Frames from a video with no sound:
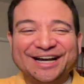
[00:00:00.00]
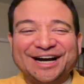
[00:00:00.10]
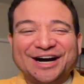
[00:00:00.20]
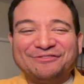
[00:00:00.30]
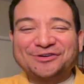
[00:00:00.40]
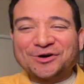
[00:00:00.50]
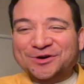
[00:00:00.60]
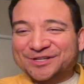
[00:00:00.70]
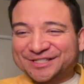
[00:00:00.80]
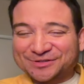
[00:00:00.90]
Of
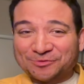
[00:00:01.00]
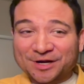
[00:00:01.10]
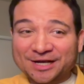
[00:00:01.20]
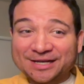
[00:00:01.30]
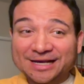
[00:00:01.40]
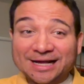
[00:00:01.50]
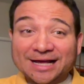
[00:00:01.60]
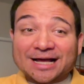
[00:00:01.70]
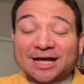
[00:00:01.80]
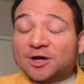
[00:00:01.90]
course, when
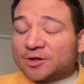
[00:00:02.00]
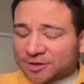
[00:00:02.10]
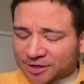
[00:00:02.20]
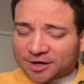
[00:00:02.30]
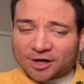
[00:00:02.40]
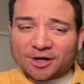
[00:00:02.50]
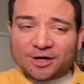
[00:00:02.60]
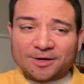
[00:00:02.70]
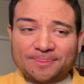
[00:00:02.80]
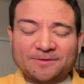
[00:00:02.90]
there
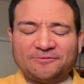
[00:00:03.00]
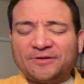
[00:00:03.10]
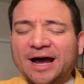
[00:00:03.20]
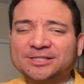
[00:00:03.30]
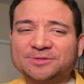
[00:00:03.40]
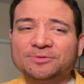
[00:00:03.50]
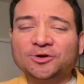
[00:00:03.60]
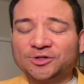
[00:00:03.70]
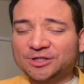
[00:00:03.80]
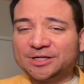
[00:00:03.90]
are fast
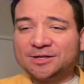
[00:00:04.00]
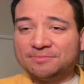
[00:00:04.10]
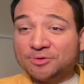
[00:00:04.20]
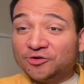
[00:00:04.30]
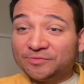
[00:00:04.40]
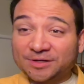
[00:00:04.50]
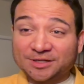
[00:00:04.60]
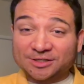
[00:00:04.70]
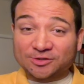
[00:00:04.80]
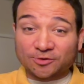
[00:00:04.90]
motion movement
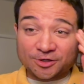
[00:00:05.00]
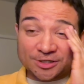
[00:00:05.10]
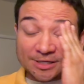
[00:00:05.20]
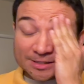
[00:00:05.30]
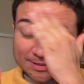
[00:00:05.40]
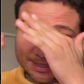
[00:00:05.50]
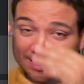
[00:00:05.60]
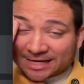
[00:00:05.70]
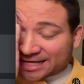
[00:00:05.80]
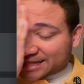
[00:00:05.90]
distortions,
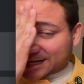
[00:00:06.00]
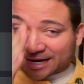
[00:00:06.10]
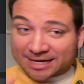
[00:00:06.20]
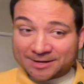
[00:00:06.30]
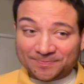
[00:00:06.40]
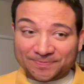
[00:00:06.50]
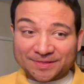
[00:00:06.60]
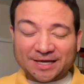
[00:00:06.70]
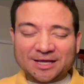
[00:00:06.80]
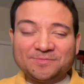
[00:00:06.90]
then
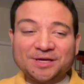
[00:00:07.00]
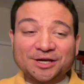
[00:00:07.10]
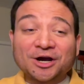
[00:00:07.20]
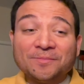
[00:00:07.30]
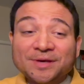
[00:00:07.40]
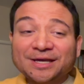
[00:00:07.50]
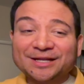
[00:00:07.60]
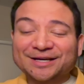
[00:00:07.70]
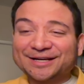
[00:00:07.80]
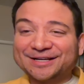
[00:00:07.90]
they can be
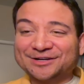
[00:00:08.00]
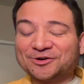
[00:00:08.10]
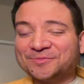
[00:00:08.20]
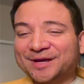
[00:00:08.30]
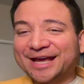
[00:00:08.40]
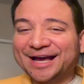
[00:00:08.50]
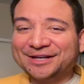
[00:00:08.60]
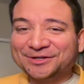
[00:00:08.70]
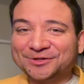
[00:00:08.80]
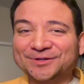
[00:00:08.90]
comedic or
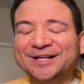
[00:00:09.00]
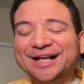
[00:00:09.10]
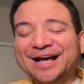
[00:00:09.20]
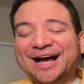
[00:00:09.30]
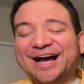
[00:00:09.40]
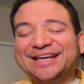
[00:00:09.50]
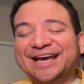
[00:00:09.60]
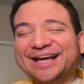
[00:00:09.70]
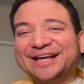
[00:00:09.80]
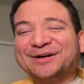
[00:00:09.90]
mechanical. I
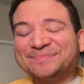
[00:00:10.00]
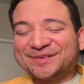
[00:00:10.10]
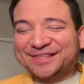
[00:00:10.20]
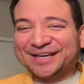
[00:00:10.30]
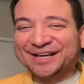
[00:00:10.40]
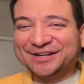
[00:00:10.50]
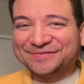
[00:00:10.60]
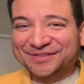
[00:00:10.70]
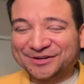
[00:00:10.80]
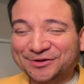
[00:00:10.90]
can't help but think of
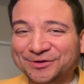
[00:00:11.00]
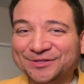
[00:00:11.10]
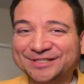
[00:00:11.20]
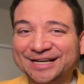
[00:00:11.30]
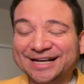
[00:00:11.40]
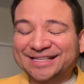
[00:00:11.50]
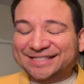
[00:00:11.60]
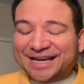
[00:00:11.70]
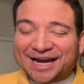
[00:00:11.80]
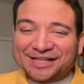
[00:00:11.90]
the old
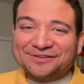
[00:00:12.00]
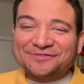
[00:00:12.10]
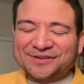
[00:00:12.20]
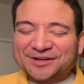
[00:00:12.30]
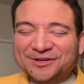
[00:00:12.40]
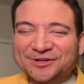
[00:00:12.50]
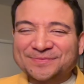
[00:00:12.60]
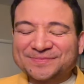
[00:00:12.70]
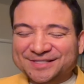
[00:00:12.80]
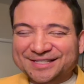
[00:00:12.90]
silent
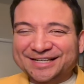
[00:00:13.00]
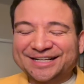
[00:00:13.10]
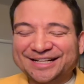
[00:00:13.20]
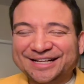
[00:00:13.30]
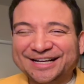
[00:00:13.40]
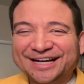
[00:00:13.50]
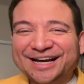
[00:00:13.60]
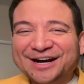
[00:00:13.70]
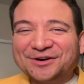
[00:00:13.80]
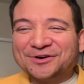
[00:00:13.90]
films,
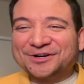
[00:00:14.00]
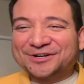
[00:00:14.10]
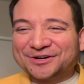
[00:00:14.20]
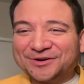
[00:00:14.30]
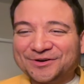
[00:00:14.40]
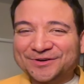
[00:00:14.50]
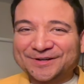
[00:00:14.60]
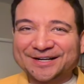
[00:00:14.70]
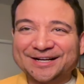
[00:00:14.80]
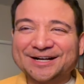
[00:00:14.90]
or or